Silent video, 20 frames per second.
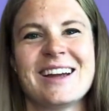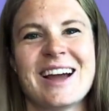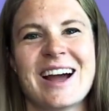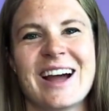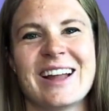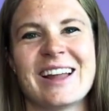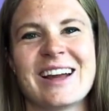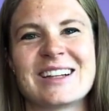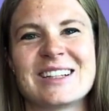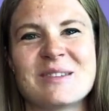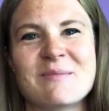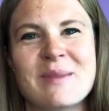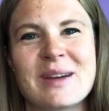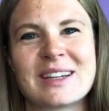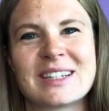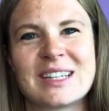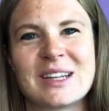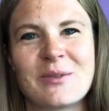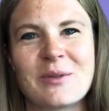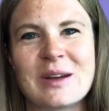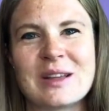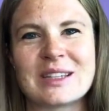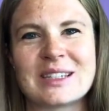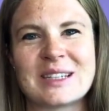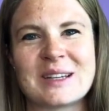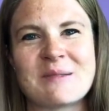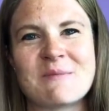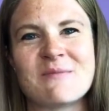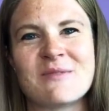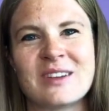I like to mix it with
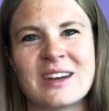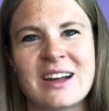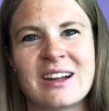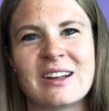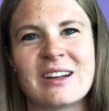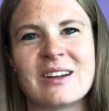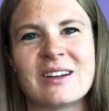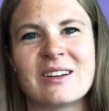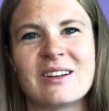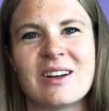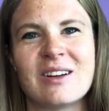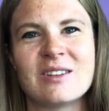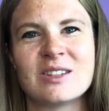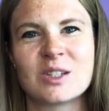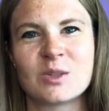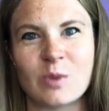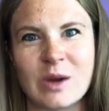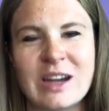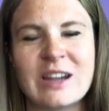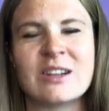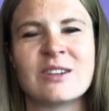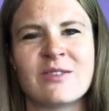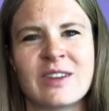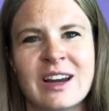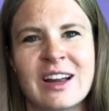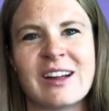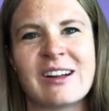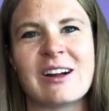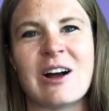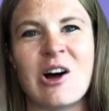some sweetened
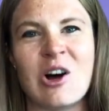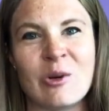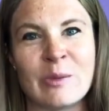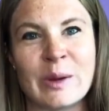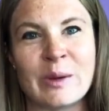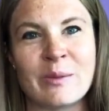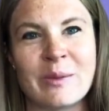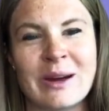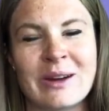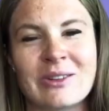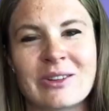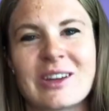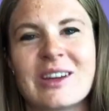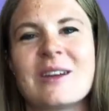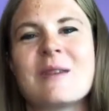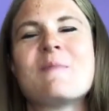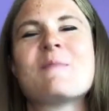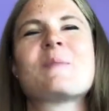vanilla almond milk.